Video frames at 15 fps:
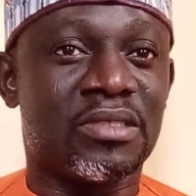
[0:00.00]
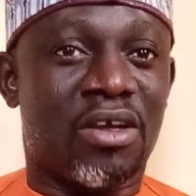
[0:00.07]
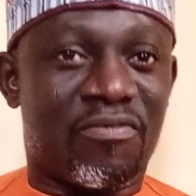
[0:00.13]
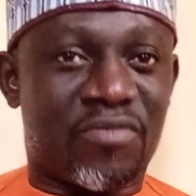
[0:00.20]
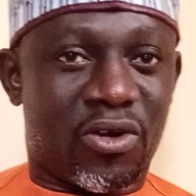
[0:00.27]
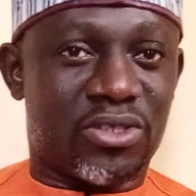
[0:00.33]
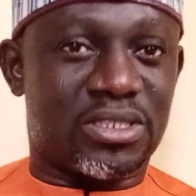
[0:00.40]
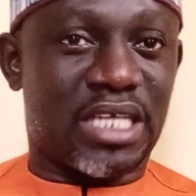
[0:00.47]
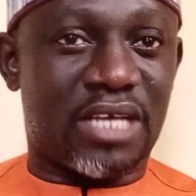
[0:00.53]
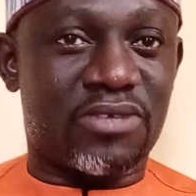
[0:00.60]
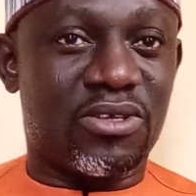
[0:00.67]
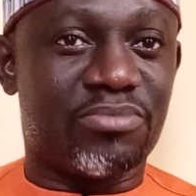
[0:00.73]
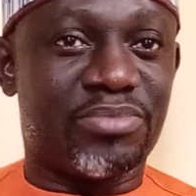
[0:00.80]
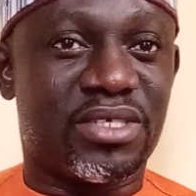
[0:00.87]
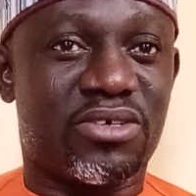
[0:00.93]
Of course,
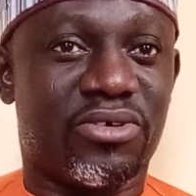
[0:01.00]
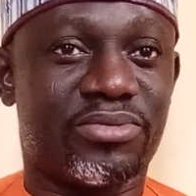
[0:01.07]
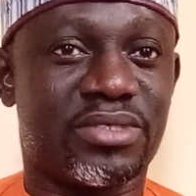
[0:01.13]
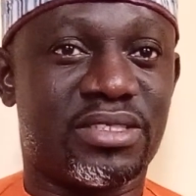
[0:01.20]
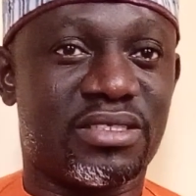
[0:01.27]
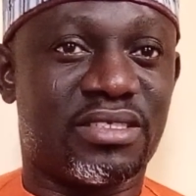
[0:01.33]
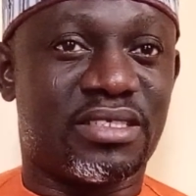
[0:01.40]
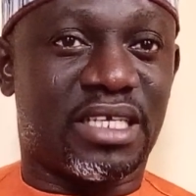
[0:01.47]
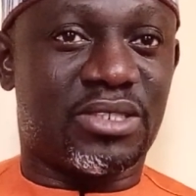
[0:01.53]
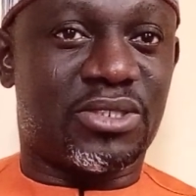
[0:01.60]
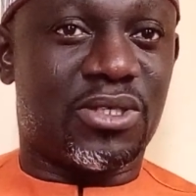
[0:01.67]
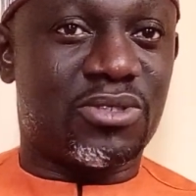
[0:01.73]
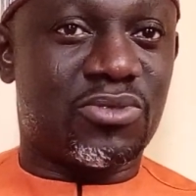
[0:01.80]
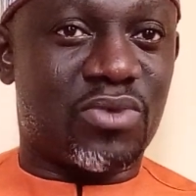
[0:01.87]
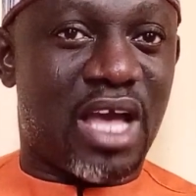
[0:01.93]
economic
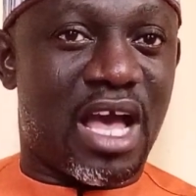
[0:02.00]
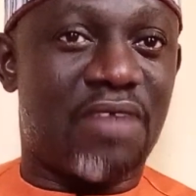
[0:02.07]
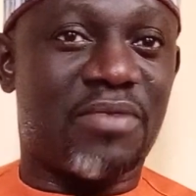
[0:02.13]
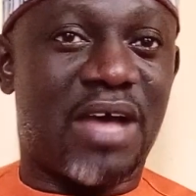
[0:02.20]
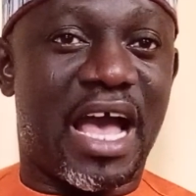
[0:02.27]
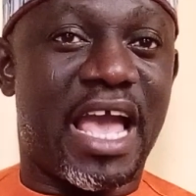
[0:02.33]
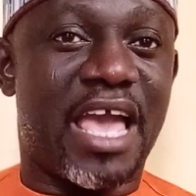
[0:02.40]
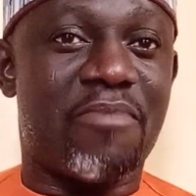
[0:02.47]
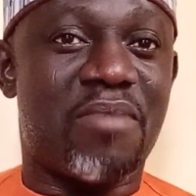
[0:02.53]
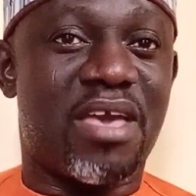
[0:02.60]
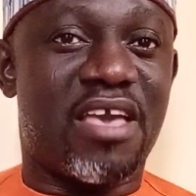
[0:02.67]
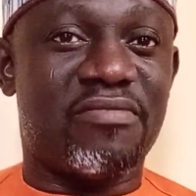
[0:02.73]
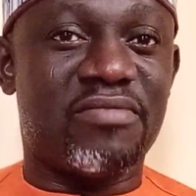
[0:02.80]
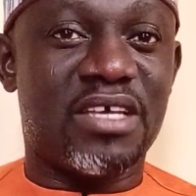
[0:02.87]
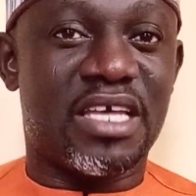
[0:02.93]
organizations, we have
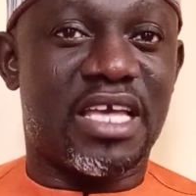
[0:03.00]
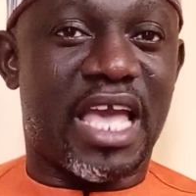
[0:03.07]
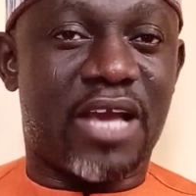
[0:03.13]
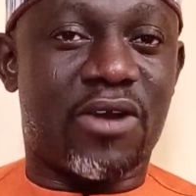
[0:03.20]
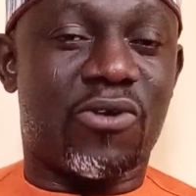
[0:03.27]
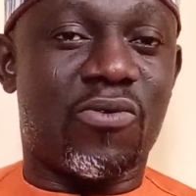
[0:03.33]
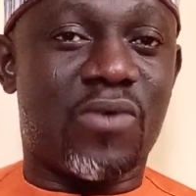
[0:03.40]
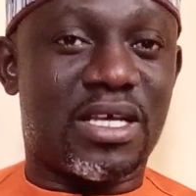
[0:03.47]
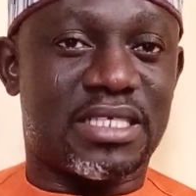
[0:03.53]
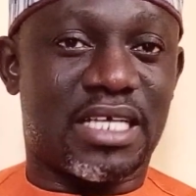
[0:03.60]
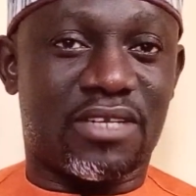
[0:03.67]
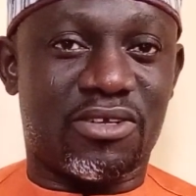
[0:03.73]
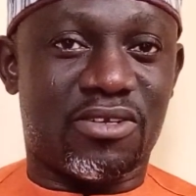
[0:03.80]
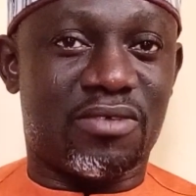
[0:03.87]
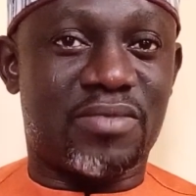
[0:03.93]
IMF, ECOWAS,
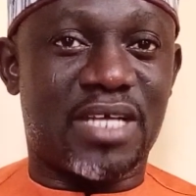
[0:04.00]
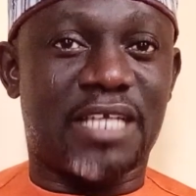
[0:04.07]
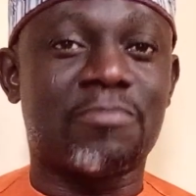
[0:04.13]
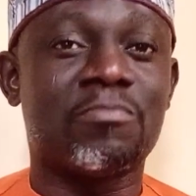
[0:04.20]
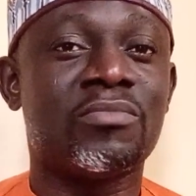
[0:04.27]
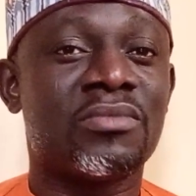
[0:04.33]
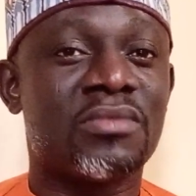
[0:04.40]
and all of that.